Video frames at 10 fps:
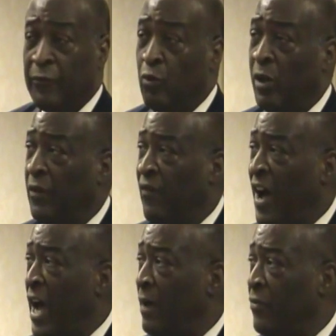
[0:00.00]
going to have
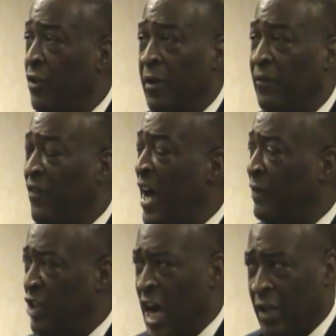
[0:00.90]
25,
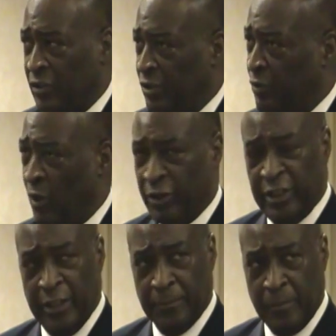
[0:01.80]
35 doctors
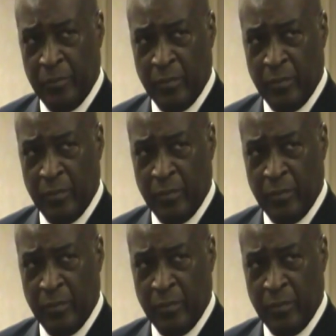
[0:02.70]
working.